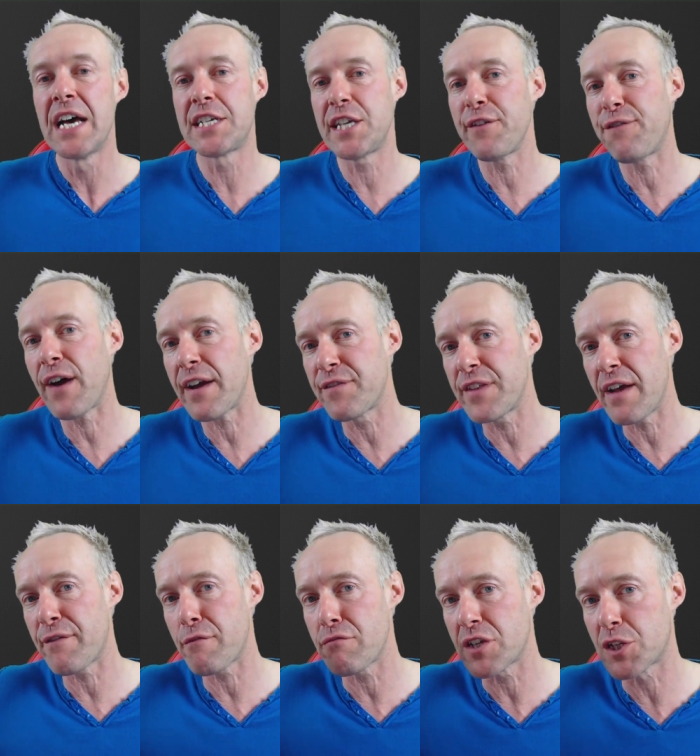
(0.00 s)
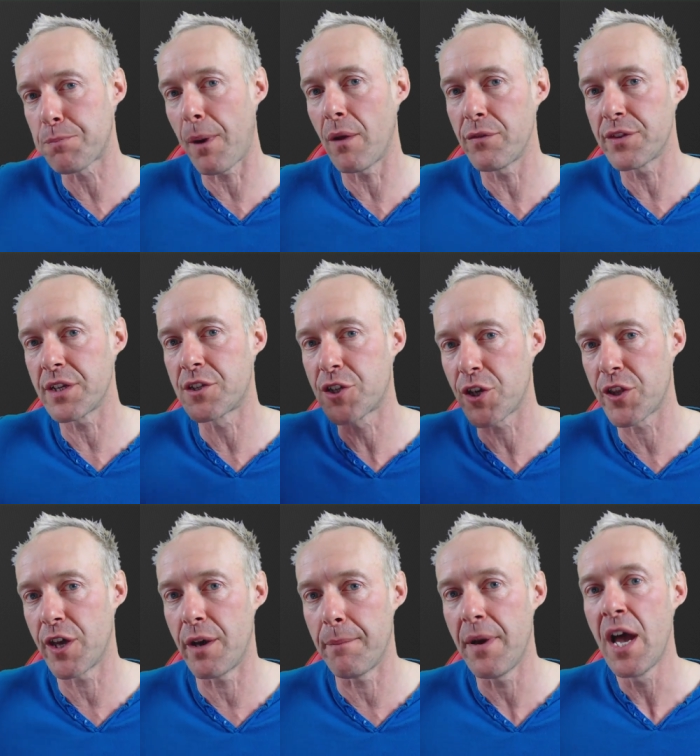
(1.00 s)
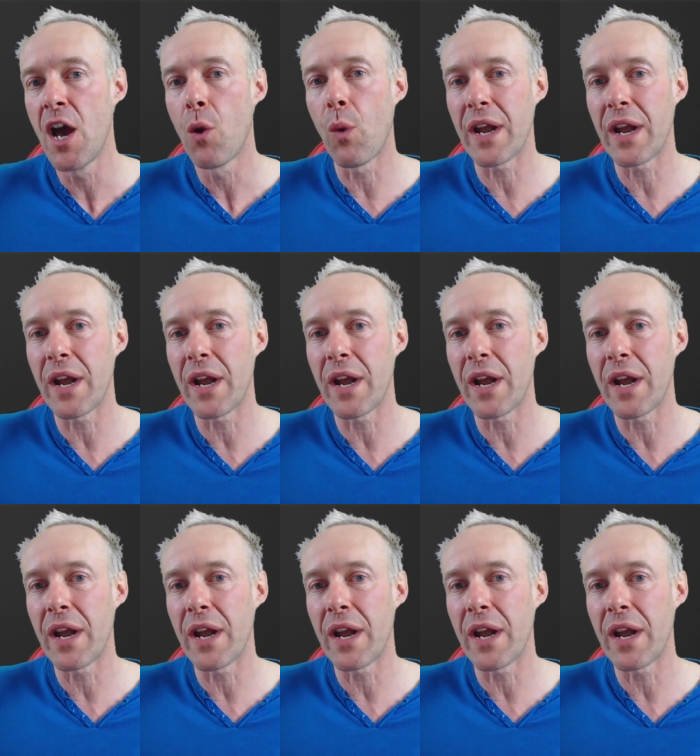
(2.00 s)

as if I've never responded to them